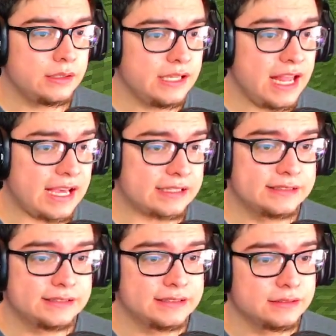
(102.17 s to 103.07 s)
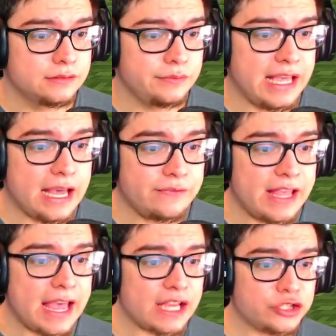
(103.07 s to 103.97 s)
Next, we have
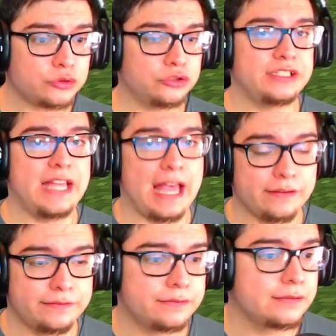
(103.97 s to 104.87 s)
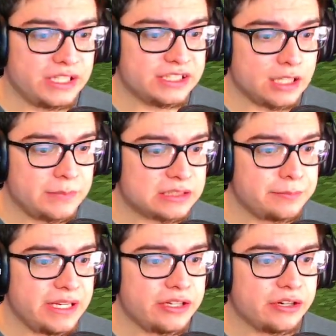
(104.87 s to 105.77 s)
the Astral Staff, which summons
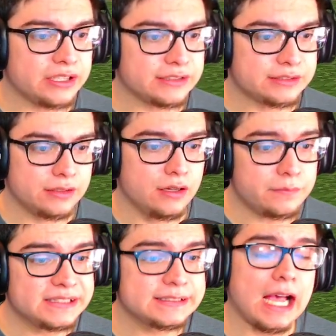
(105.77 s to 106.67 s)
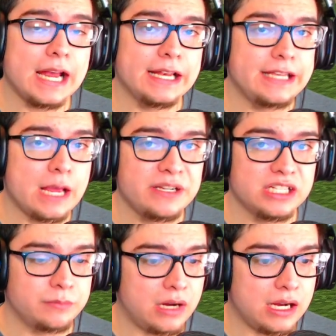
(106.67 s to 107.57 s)
meteors from the sky that
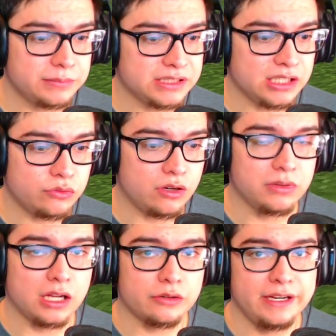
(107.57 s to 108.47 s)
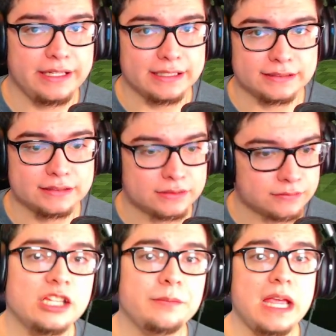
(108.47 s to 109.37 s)
damages mobs in a 12 block radius.
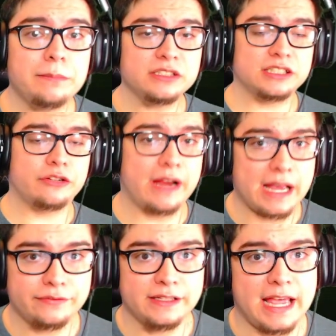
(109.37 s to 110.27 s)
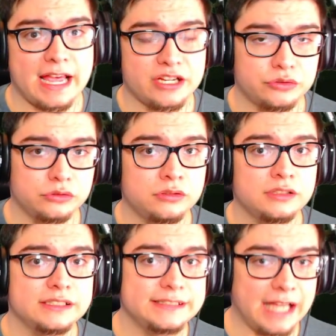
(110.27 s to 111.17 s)
to be able to craft an Astral
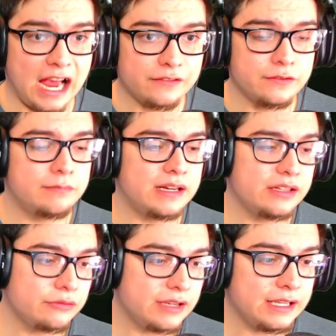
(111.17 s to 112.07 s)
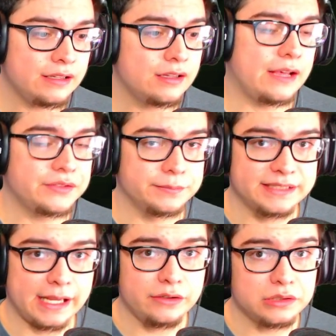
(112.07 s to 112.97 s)
Staff, and by the way, I have some
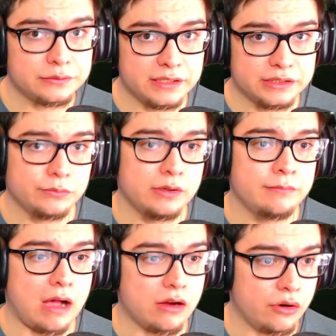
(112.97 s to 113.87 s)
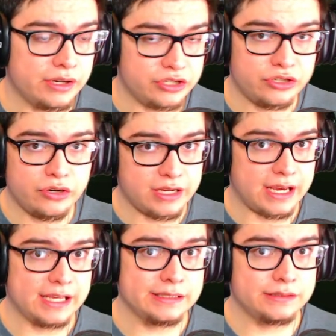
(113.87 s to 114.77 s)
sad news for this one, but I'll go ahead and show you
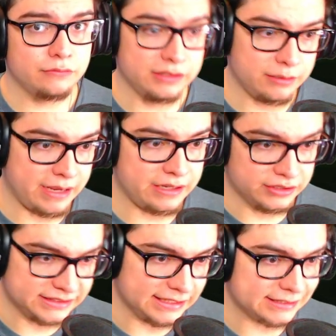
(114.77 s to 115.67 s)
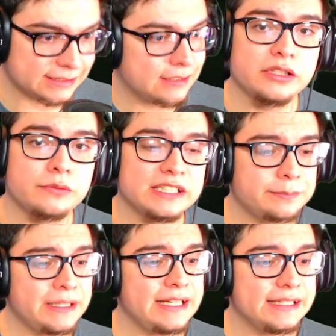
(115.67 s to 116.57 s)
guys what the bad news is. But the
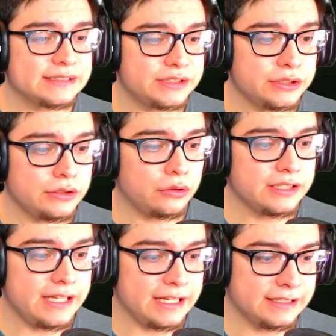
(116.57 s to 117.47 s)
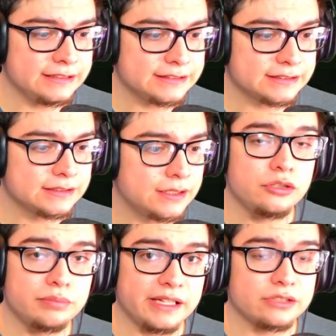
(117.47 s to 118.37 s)
recipe needs 2 golden ignits,
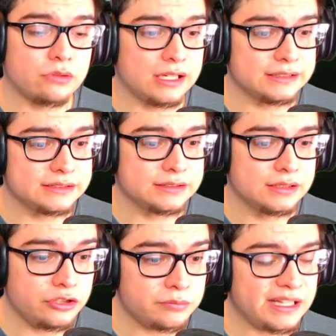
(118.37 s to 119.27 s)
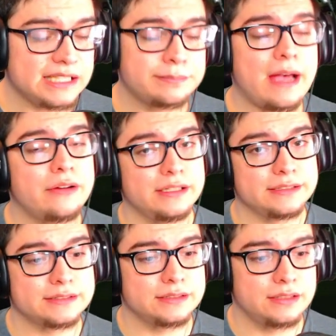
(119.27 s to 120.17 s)
2 blaze rods, 2 blaze
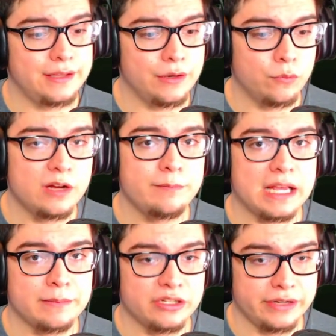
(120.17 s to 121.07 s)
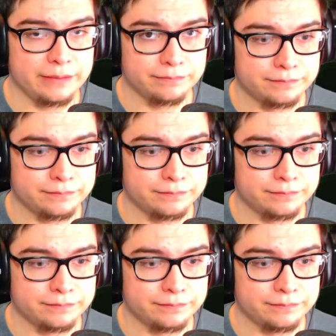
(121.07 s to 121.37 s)
powders, and 1 magma cream.